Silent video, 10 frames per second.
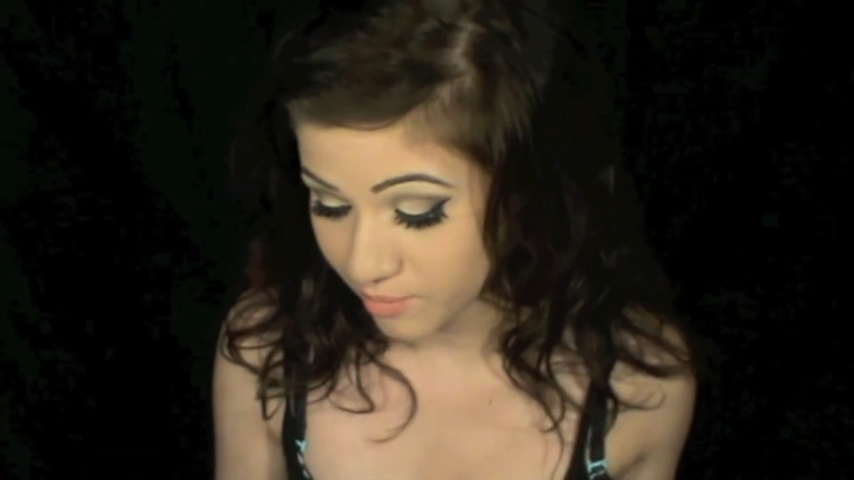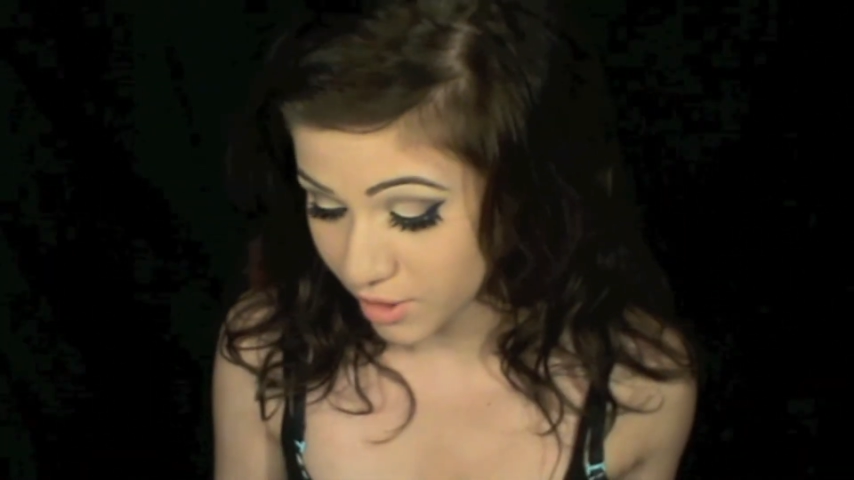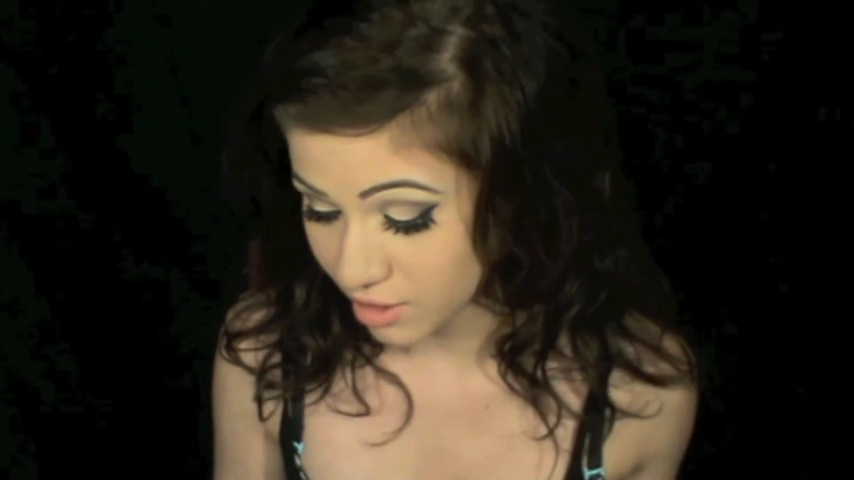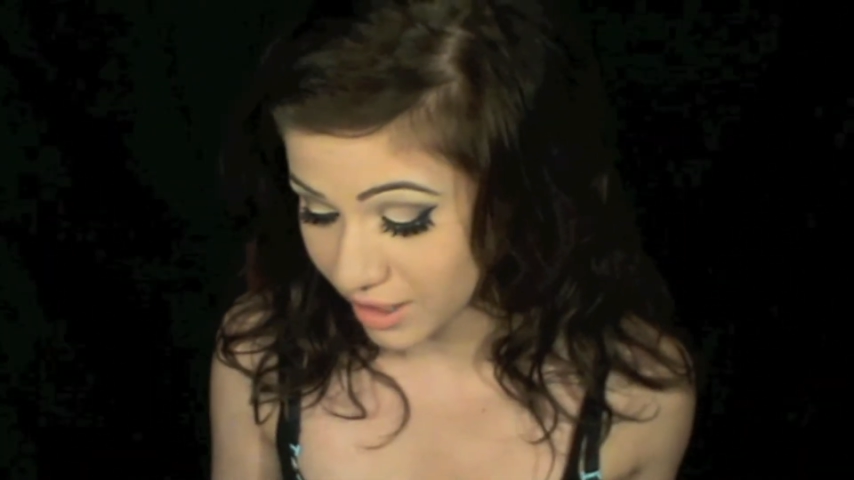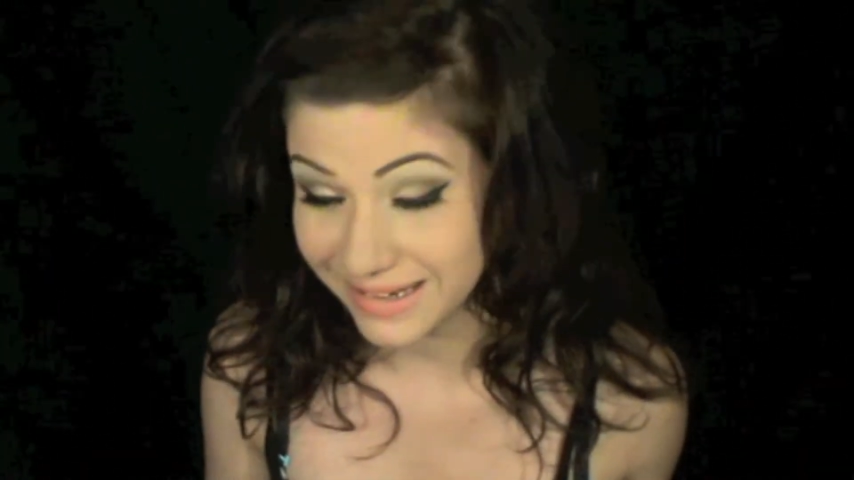
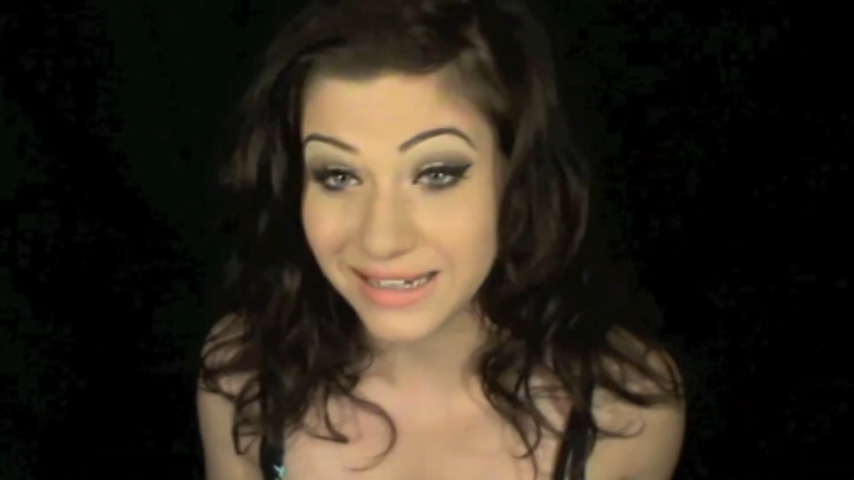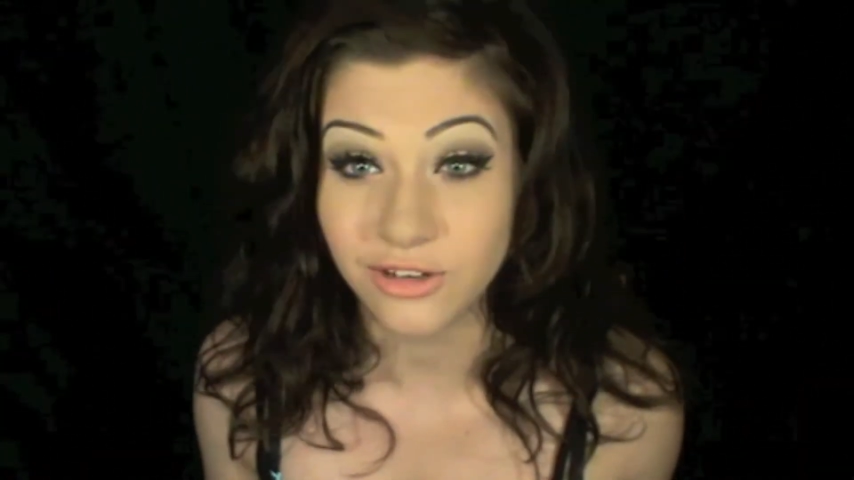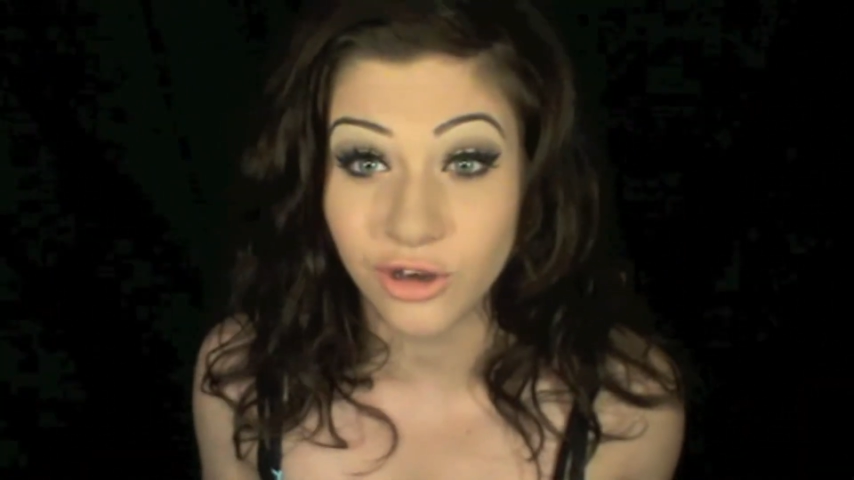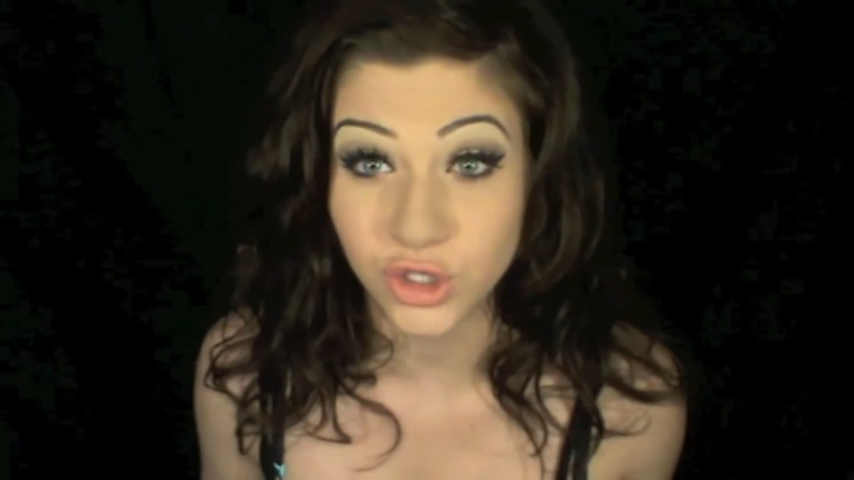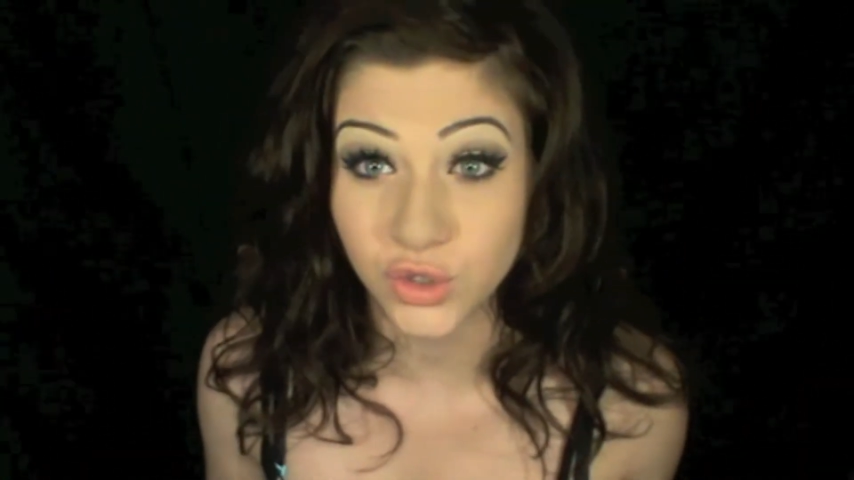but I did
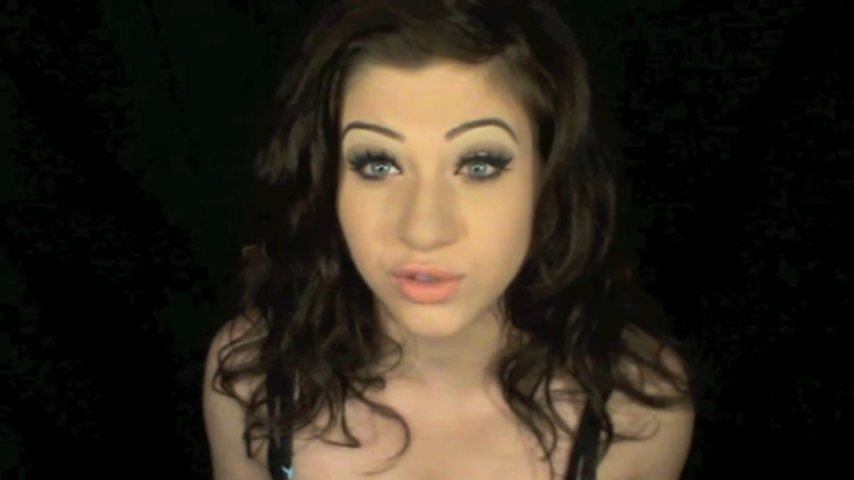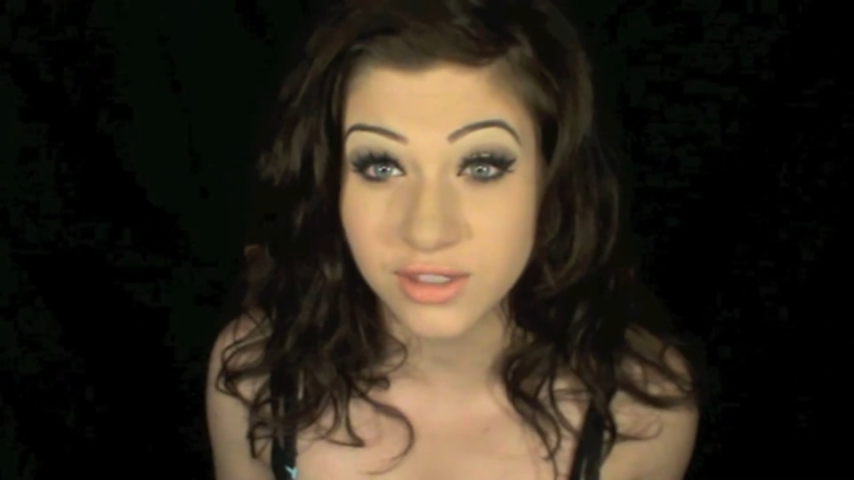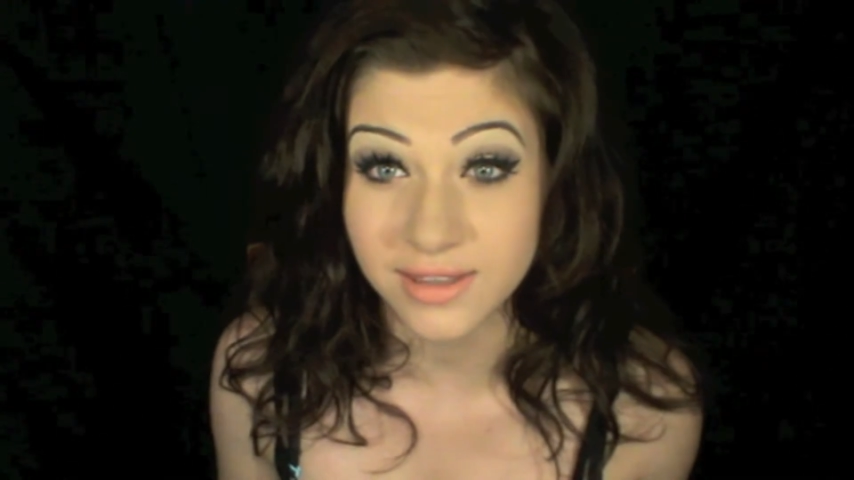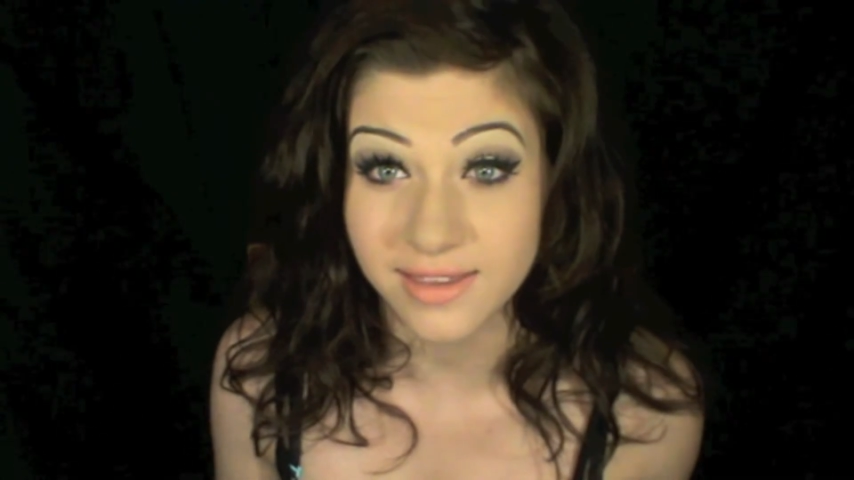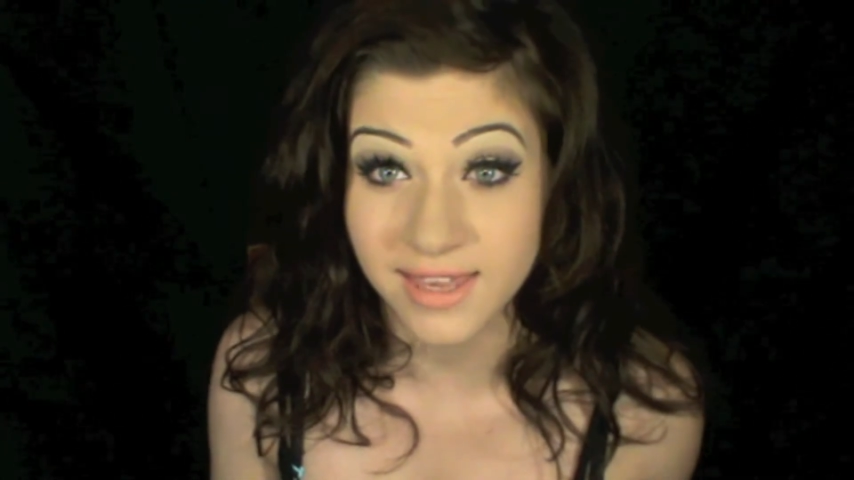not do it
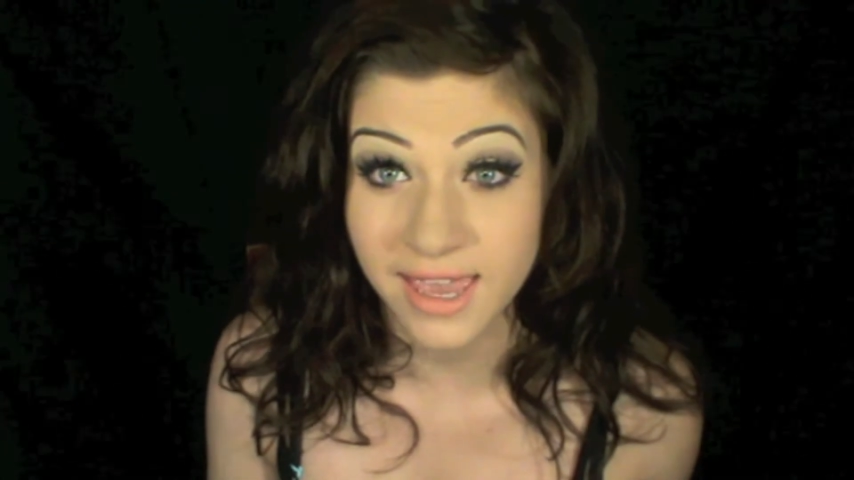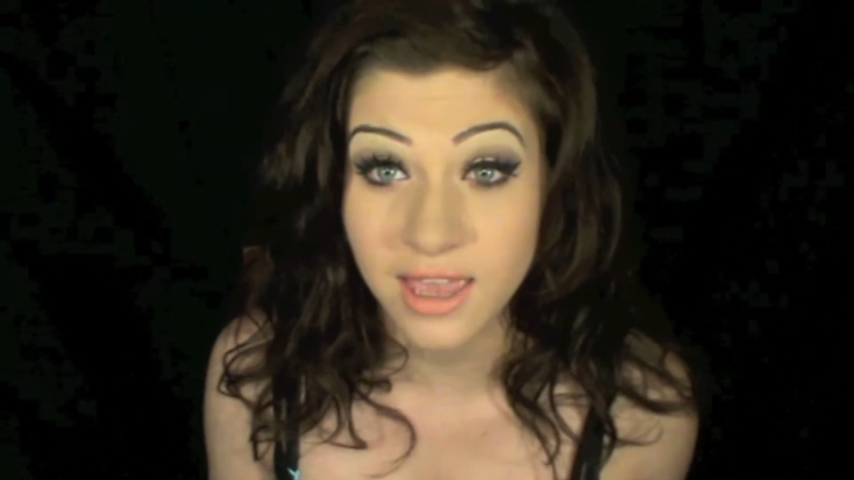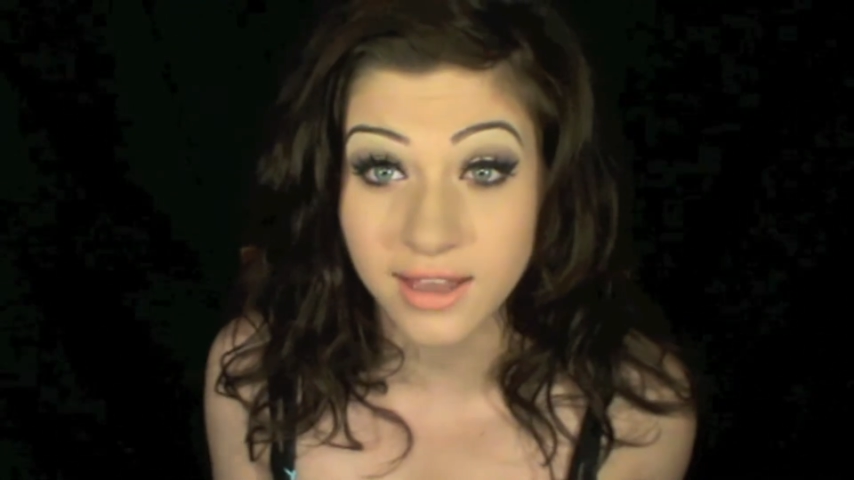to the T.